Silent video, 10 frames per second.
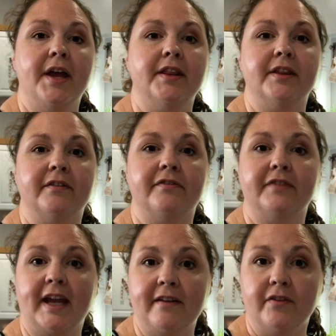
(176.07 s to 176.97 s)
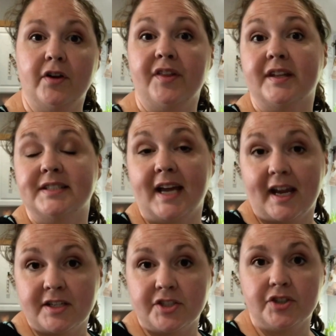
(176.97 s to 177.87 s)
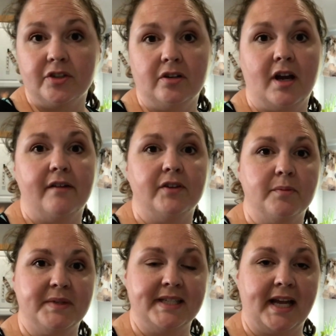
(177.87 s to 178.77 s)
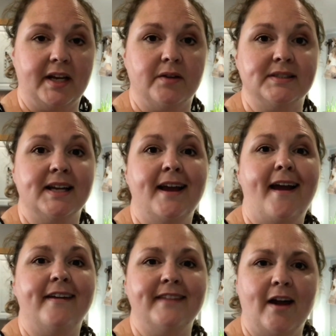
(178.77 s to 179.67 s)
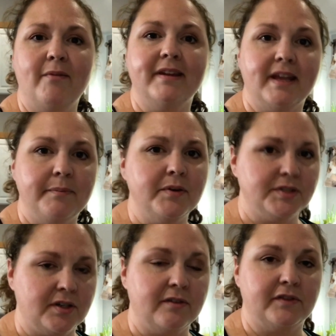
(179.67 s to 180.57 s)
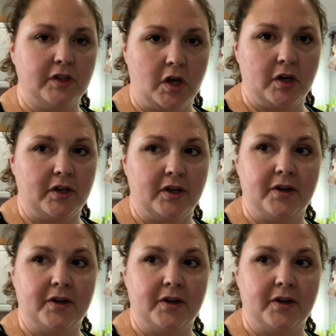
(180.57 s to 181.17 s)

the flavor, the texture of your potatoes, and that way they preserve longer.